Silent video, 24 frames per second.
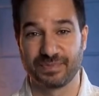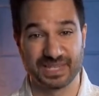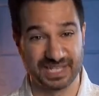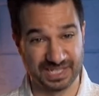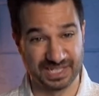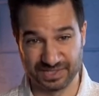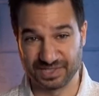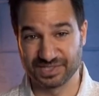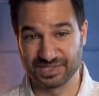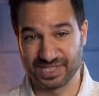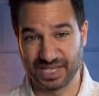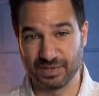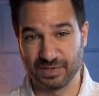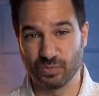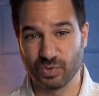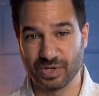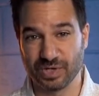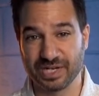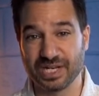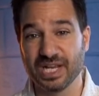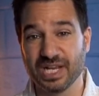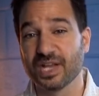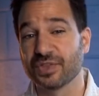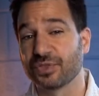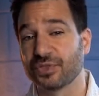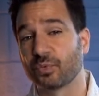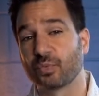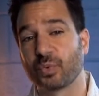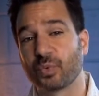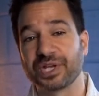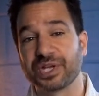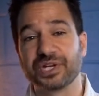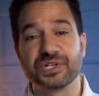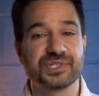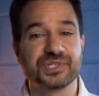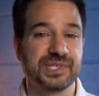In the same way, the
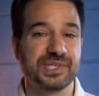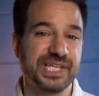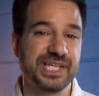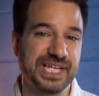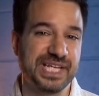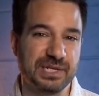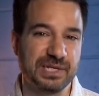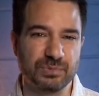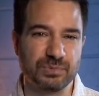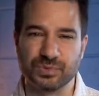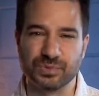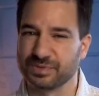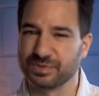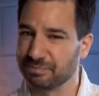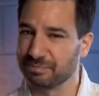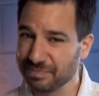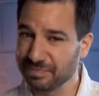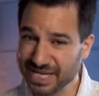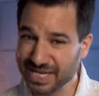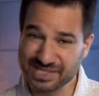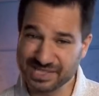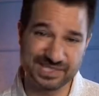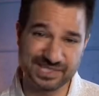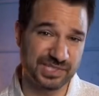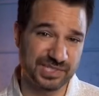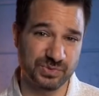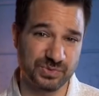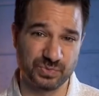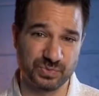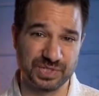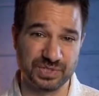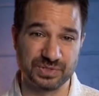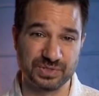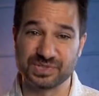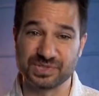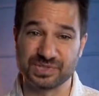writer to the Hebrews begs his
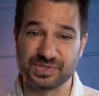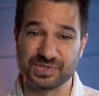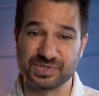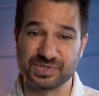readers